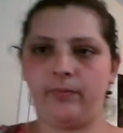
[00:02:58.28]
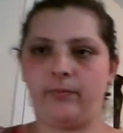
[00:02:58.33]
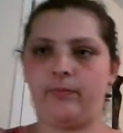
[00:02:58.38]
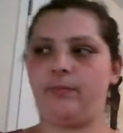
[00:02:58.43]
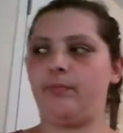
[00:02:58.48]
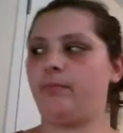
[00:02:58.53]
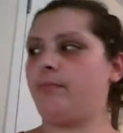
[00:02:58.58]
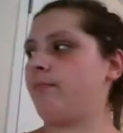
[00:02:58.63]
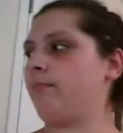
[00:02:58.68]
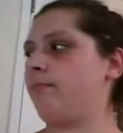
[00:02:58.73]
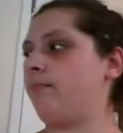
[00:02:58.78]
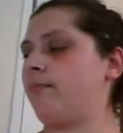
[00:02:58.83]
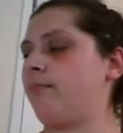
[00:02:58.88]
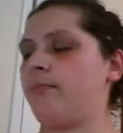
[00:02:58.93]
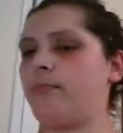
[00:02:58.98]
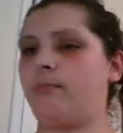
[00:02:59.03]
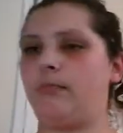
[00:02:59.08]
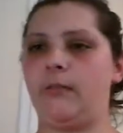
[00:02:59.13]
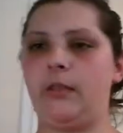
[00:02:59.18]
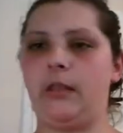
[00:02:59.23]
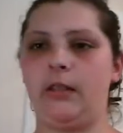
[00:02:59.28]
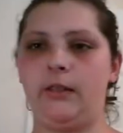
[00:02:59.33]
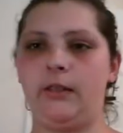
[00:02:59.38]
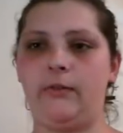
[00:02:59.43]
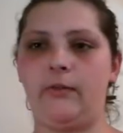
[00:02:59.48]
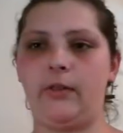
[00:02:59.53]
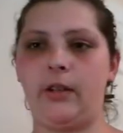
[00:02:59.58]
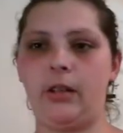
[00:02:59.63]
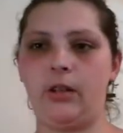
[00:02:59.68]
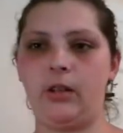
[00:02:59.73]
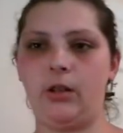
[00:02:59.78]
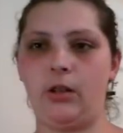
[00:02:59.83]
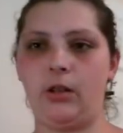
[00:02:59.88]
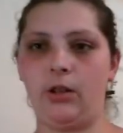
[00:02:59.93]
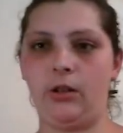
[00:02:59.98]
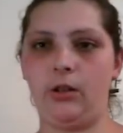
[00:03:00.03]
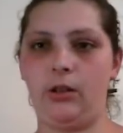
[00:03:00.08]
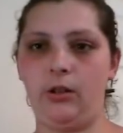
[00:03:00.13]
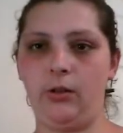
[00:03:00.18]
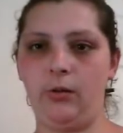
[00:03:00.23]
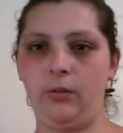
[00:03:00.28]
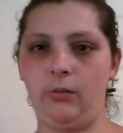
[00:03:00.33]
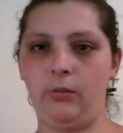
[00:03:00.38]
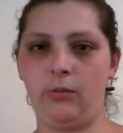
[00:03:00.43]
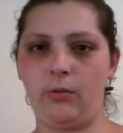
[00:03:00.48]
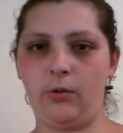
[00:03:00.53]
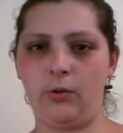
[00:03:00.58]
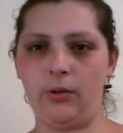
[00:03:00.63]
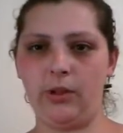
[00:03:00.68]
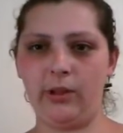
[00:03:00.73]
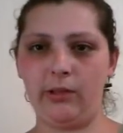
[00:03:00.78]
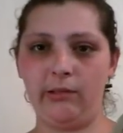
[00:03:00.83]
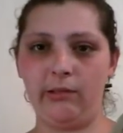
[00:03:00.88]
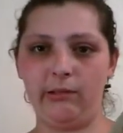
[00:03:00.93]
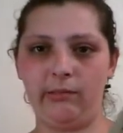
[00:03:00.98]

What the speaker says: If I turn you more,